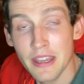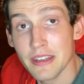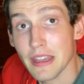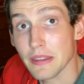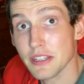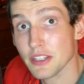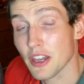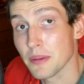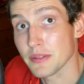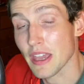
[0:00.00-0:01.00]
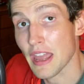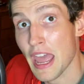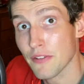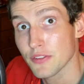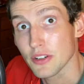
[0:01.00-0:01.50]
Now, this comes
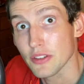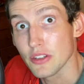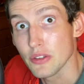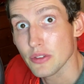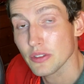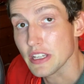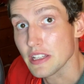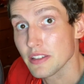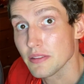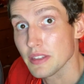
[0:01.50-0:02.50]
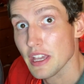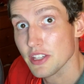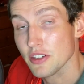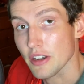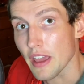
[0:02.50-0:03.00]
after the news leaked
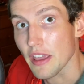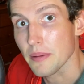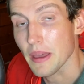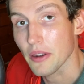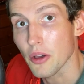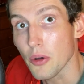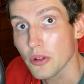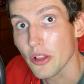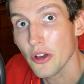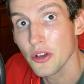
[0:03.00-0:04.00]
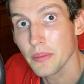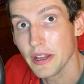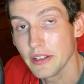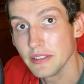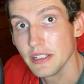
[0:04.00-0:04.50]
yesterday about Oklahoma